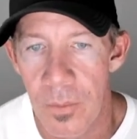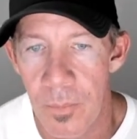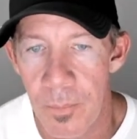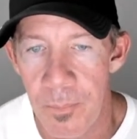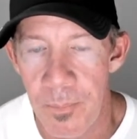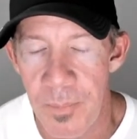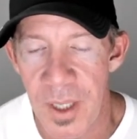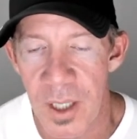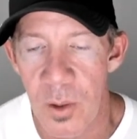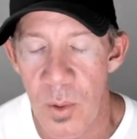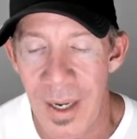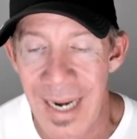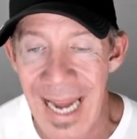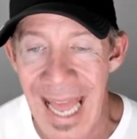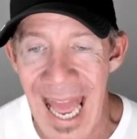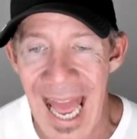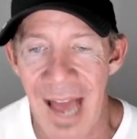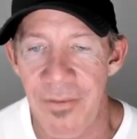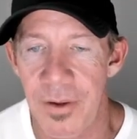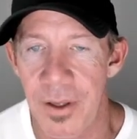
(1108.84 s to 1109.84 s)
Bitcoin
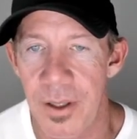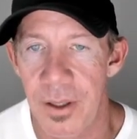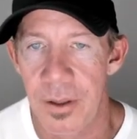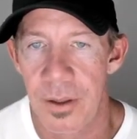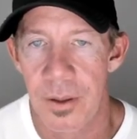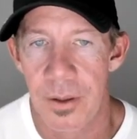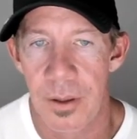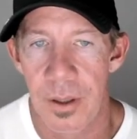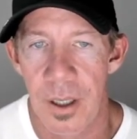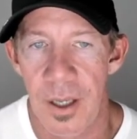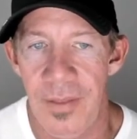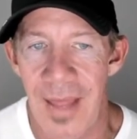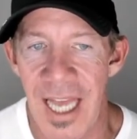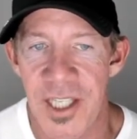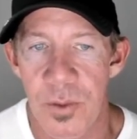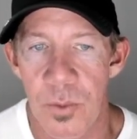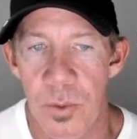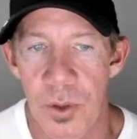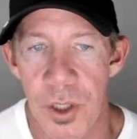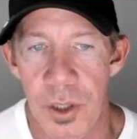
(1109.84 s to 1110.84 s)
halving? And
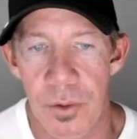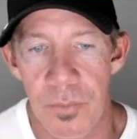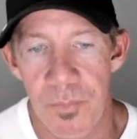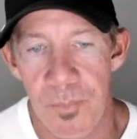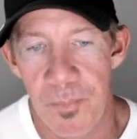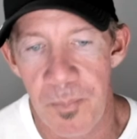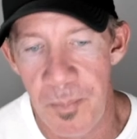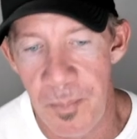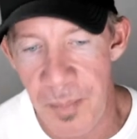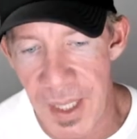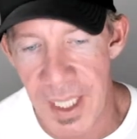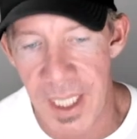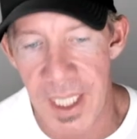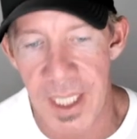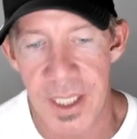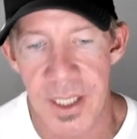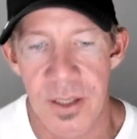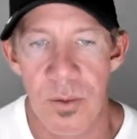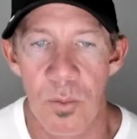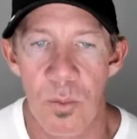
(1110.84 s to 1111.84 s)
that's where your
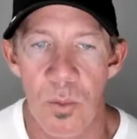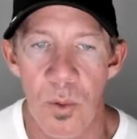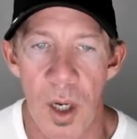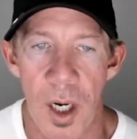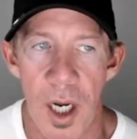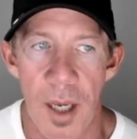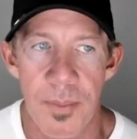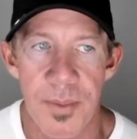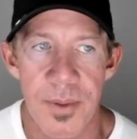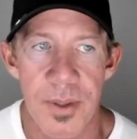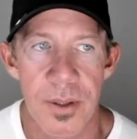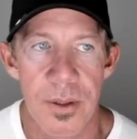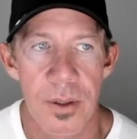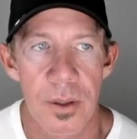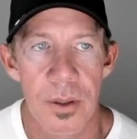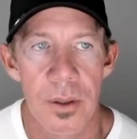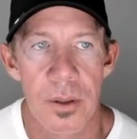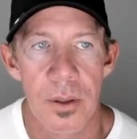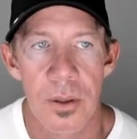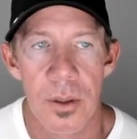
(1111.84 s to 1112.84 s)
biggest run ups
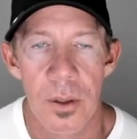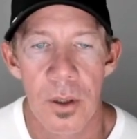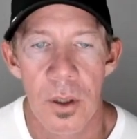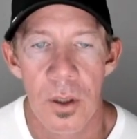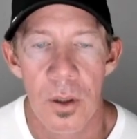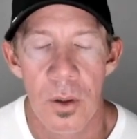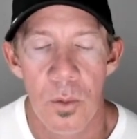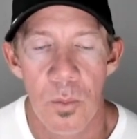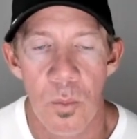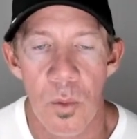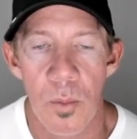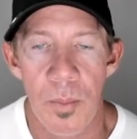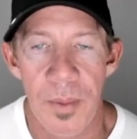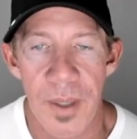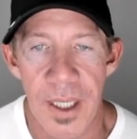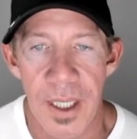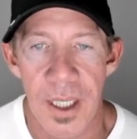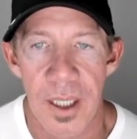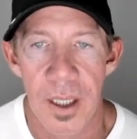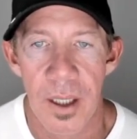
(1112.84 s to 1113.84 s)
will
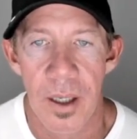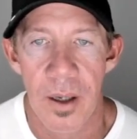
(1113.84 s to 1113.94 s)
be